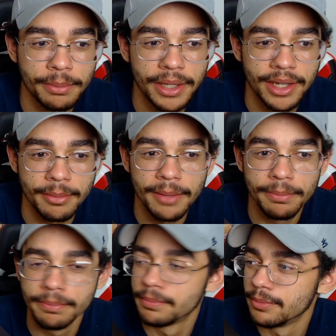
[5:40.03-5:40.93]
to pick him
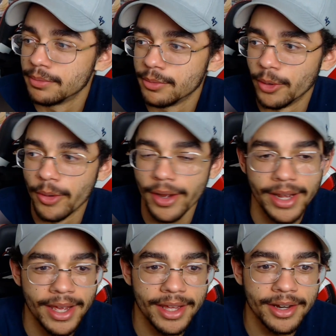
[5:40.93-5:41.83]
up with one
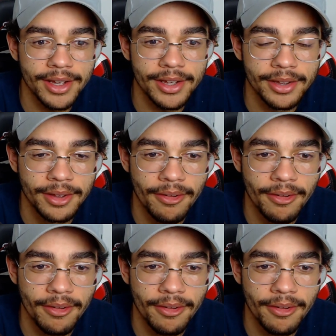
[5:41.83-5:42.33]
hand, huh?